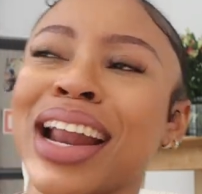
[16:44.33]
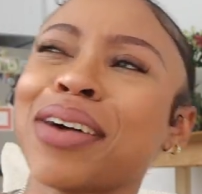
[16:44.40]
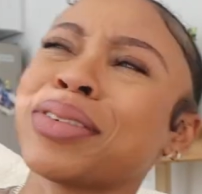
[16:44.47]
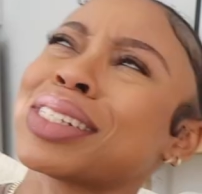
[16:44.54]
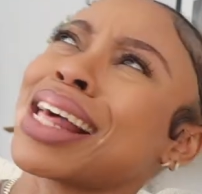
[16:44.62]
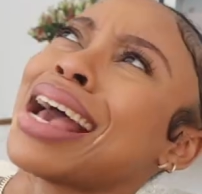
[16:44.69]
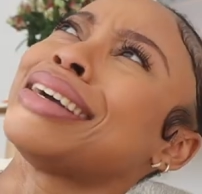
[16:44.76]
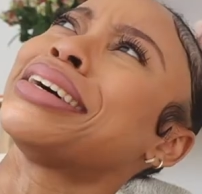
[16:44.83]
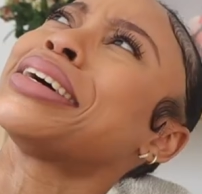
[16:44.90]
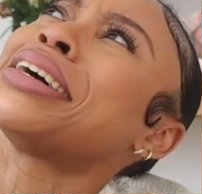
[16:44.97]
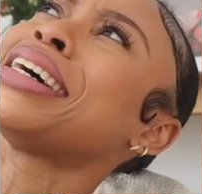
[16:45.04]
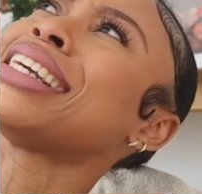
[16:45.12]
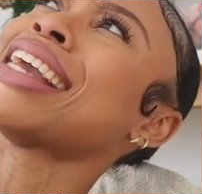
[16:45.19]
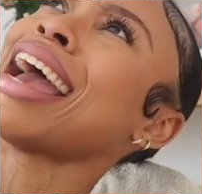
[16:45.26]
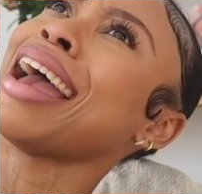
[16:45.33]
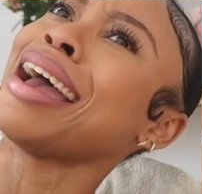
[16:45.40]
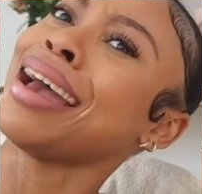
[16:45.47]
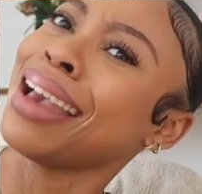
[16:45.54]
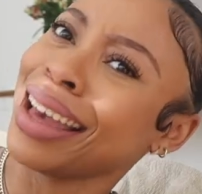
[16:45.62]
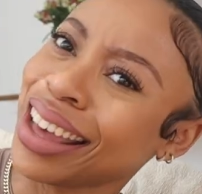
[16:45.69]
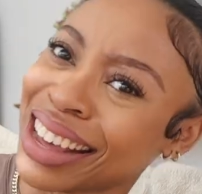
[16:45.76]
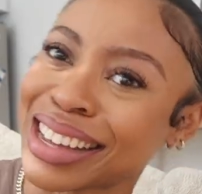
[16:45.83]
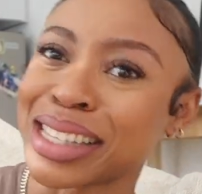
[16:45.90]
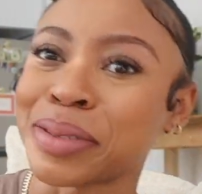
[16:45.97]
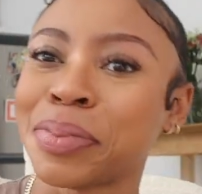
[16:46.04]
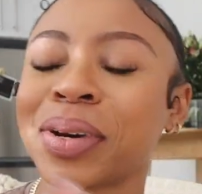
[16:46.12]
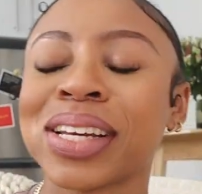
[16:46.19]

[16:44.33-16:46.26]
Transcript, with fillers: And I was like, girl, yes.